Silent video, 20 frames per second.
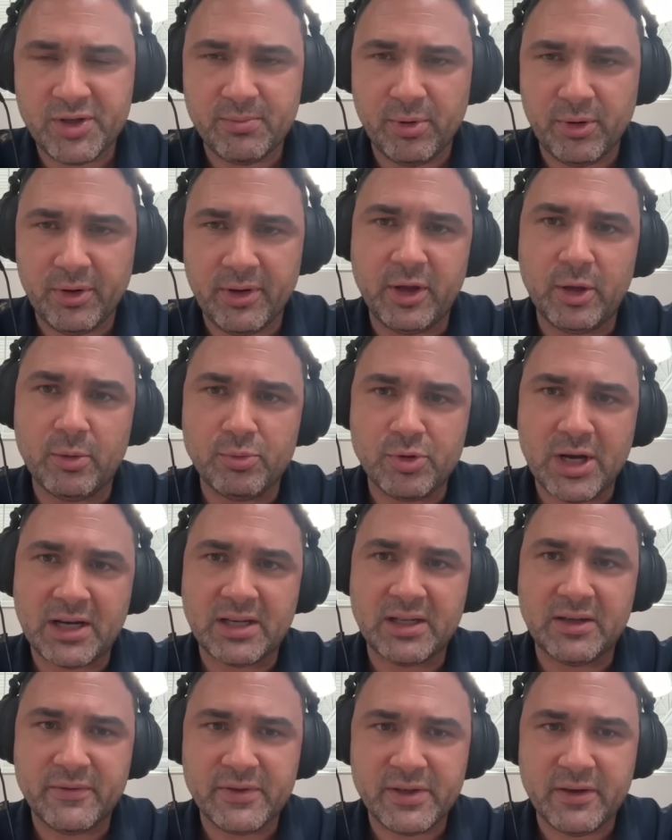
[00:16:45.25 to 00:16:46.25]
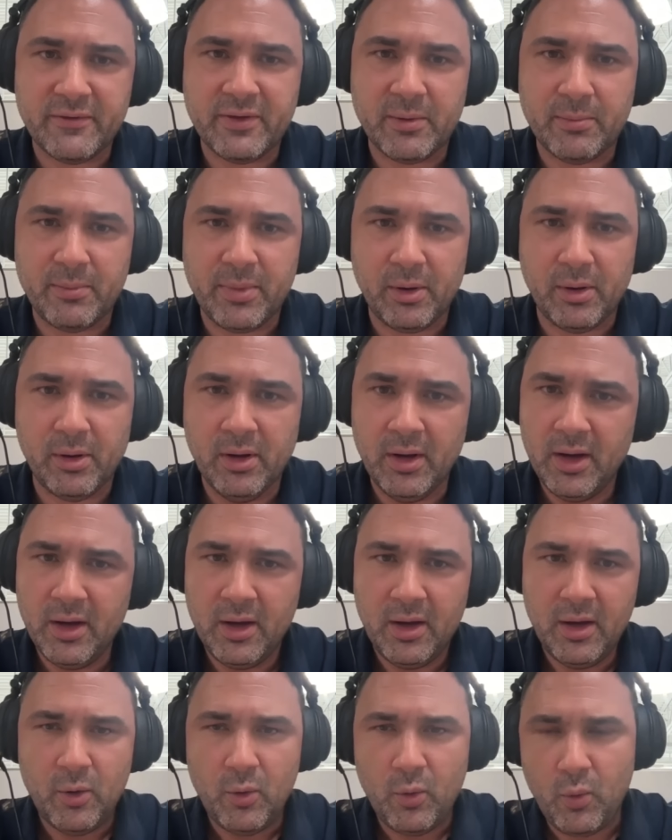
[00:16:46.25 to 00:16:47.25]
the principle and the objectives of the
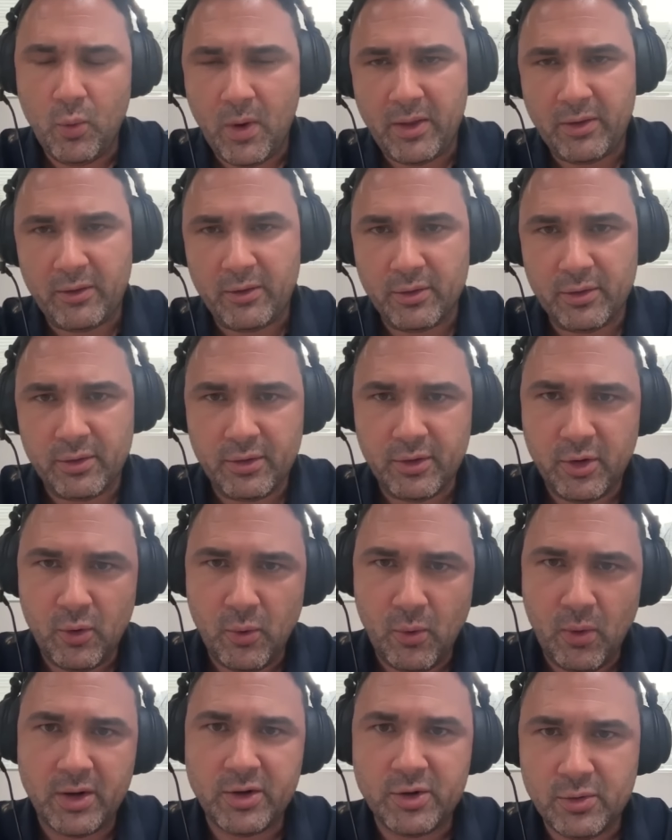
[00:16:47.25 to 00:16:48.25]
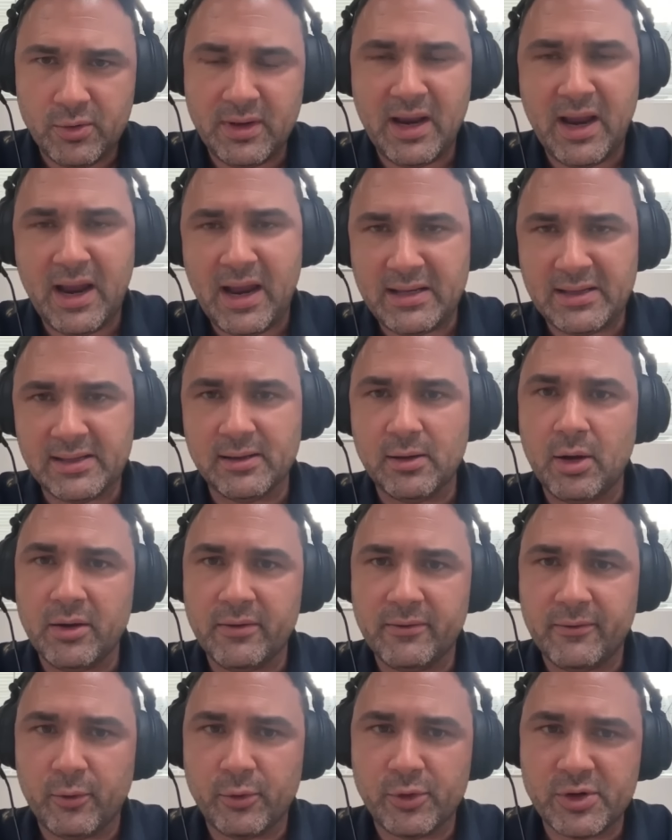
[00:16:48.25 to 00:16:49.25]
bill, whether you want to
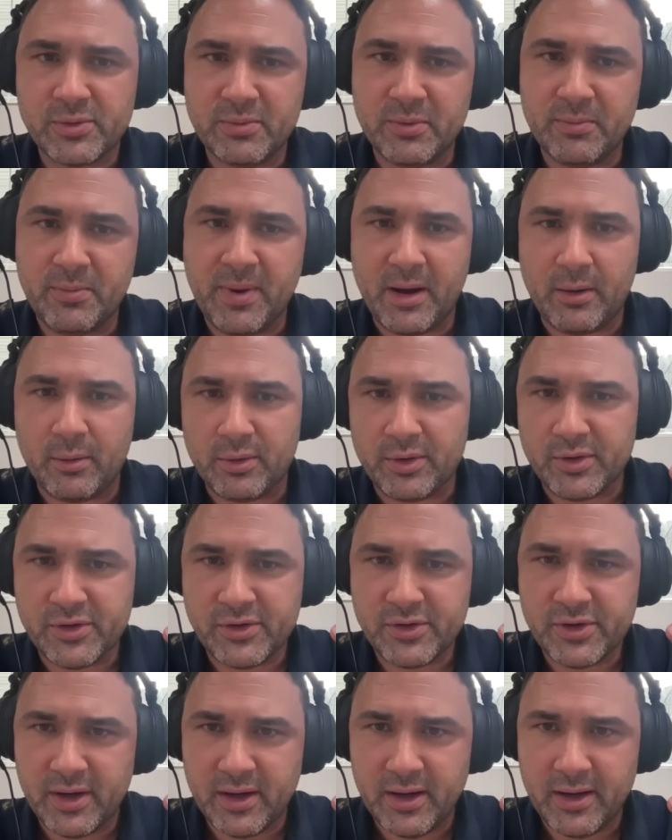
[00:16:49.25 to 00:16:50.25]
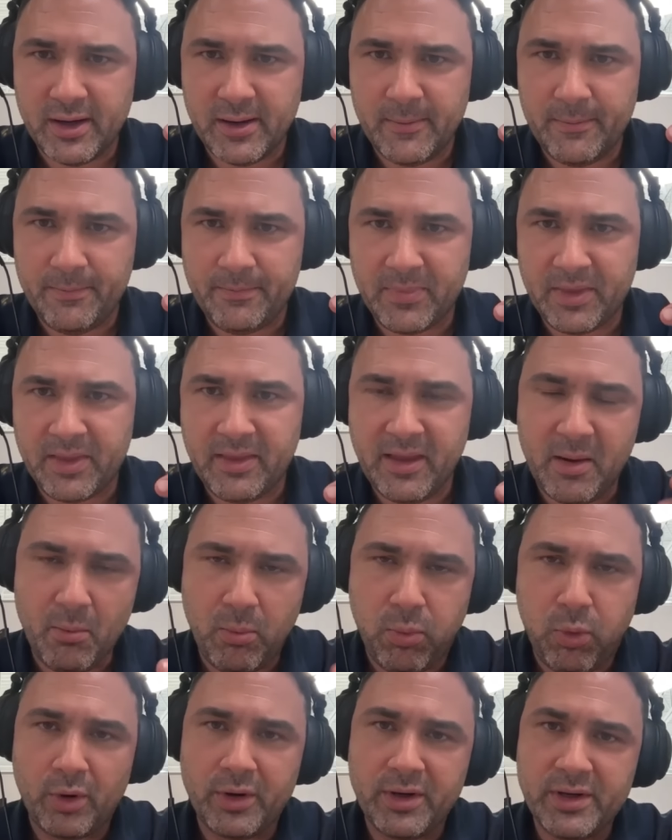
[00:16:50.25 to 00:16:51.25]
enhance law enforcement powers,
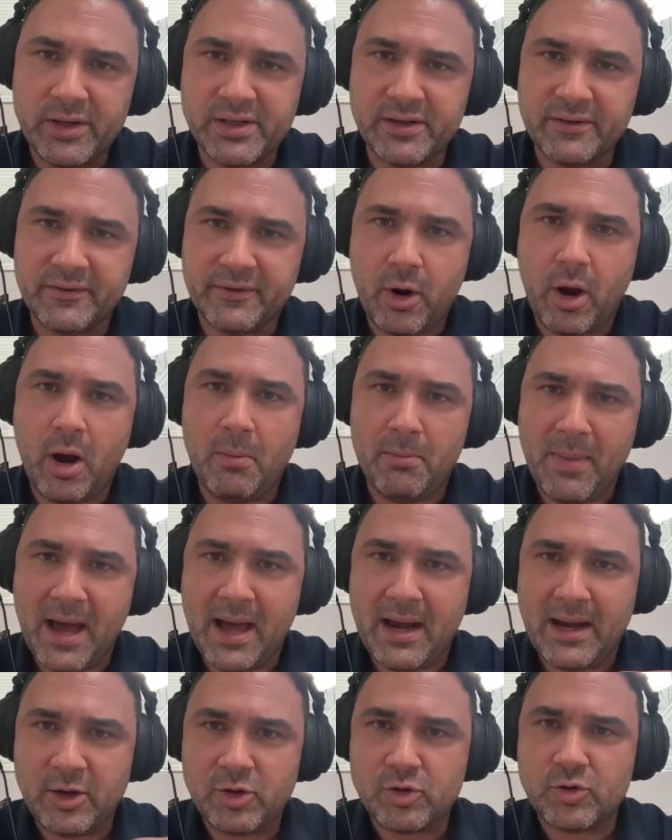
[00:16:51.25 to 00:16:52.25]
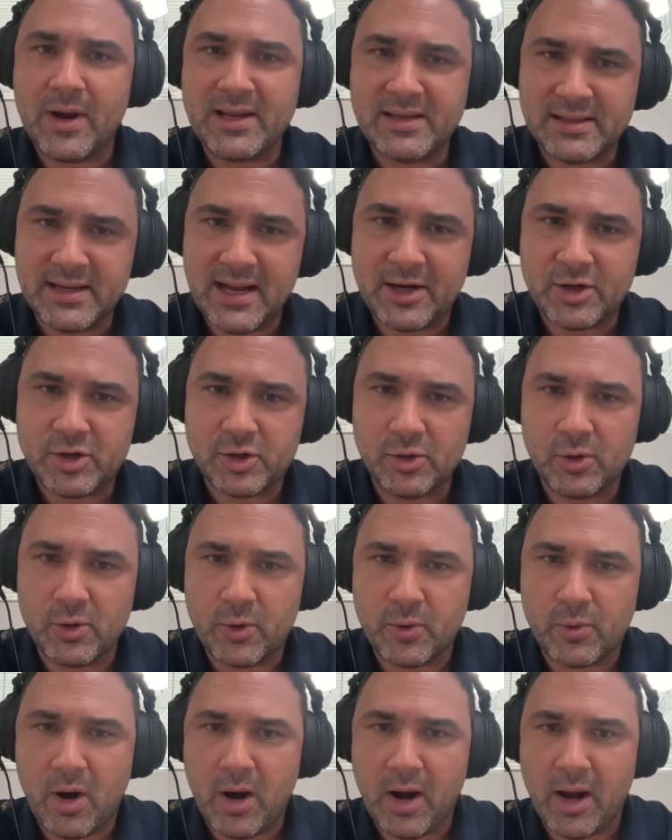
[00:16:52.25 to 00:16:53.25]
the importance of combating
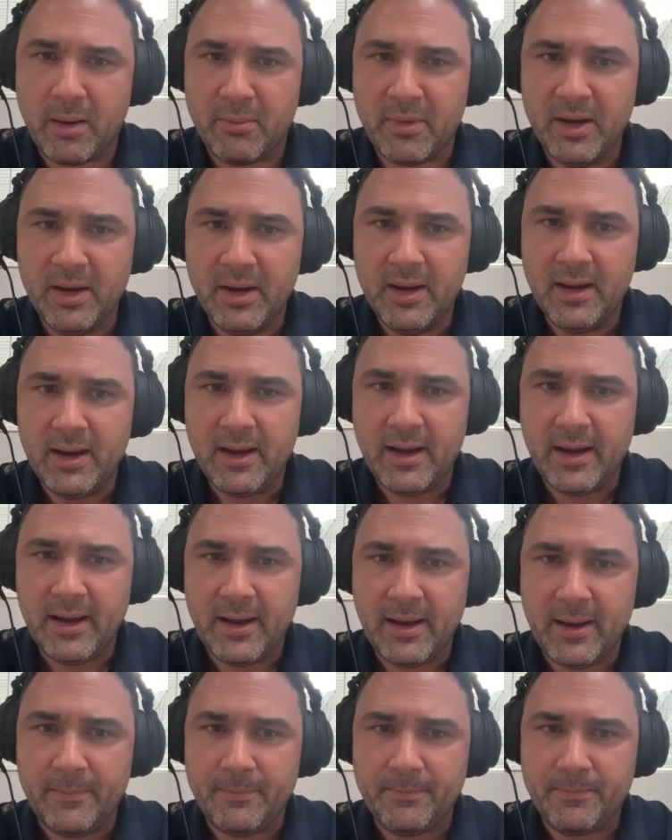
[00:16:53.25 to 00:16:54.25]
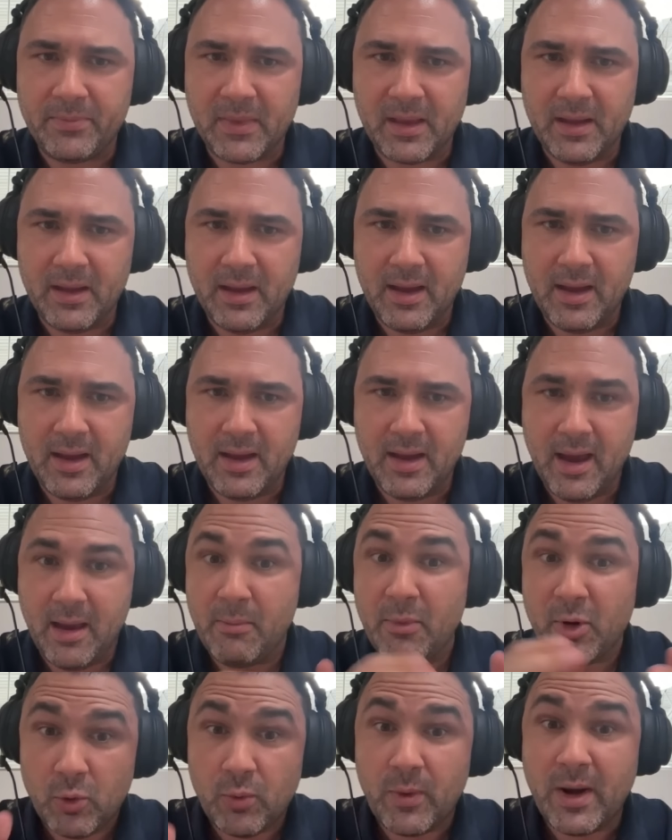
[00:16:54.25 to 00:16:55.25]
transnational crime,
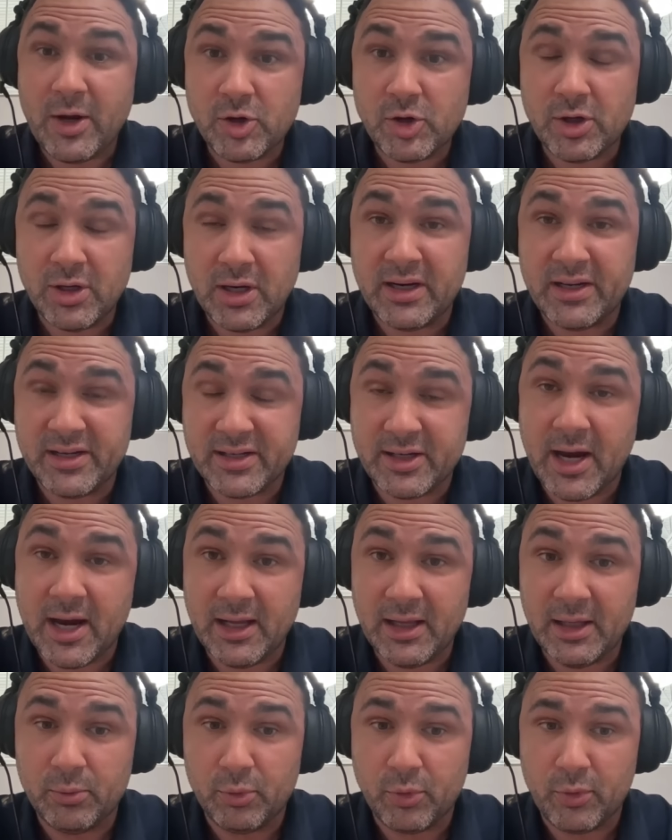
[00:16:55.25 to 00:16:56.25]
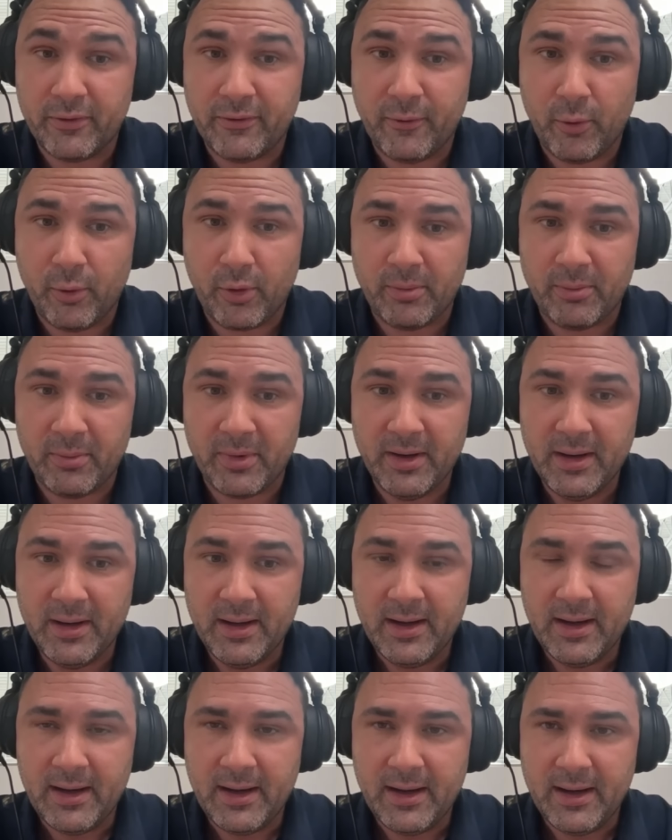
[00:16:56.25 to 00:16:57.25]
immigration and asylum
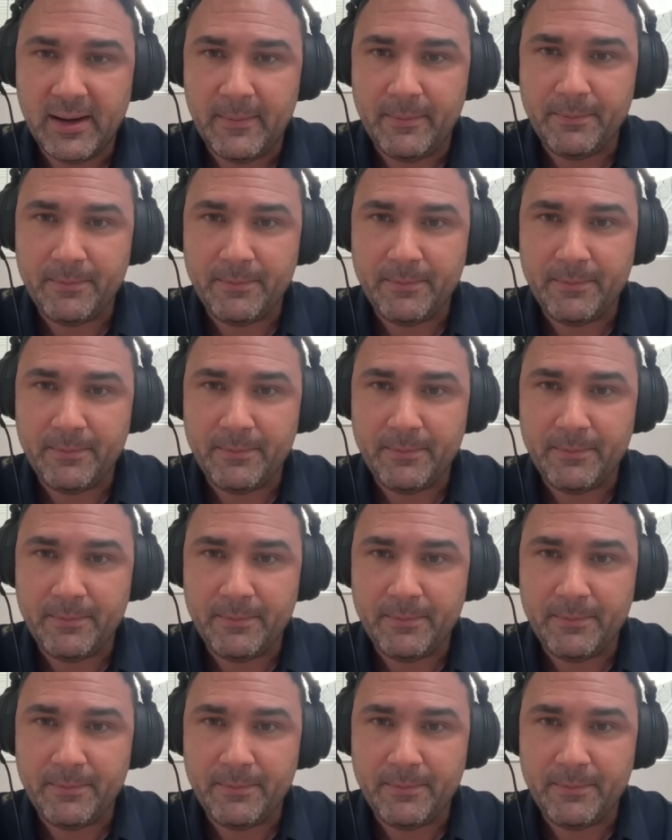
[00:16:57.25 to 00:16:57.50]
reform. Yeah.